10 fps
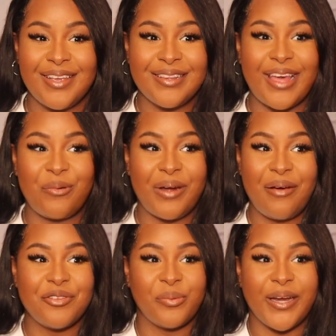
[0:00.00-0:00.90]
like, when I
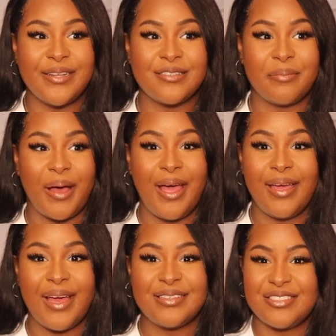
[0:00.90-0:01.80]
was ready to buy
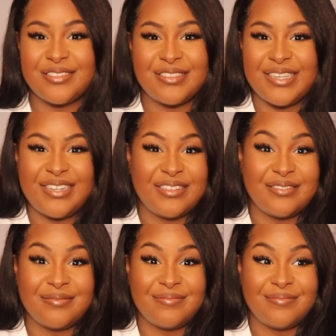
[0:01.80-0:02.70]
it, I just
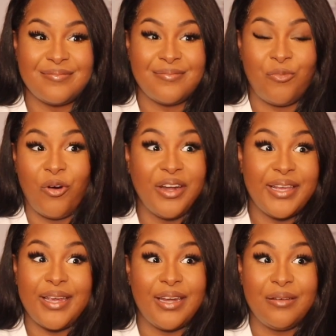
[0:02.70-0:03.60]
didn't want
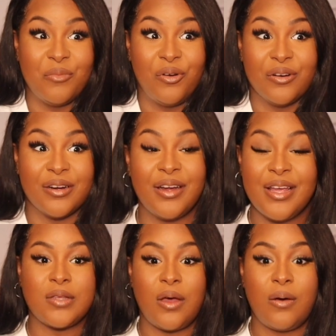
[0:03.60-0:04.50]
it anymore.
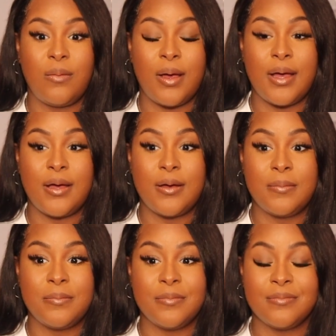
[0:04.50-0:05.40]
So
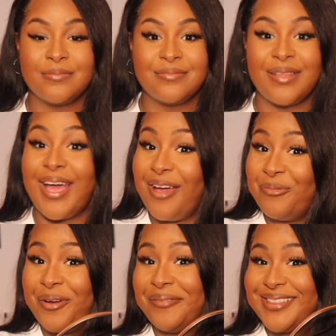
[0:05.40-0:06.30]
I
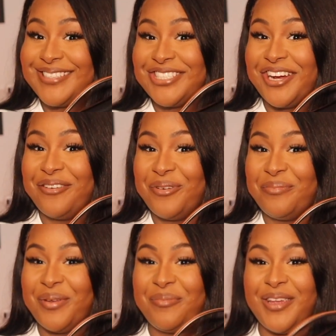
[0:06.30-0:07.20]
went with the
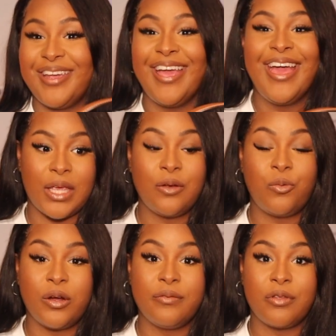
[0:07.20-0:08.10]
Cherrywood BB. In
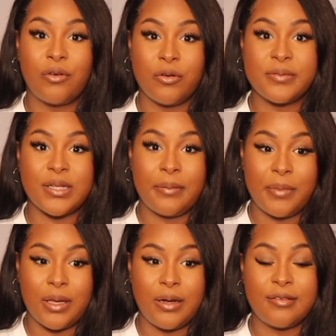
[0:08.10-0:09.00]
one of the groups that I'm
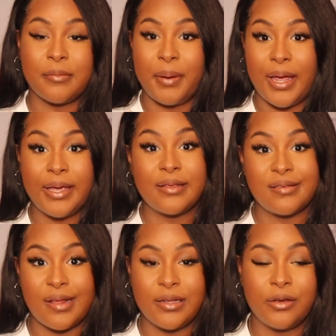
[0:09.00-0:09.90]
in, it's a buying and
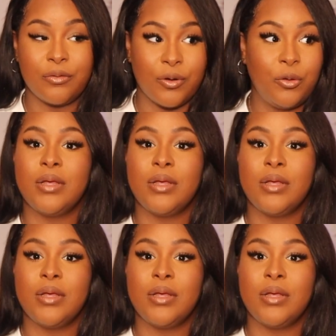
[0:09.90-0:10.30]
selling group,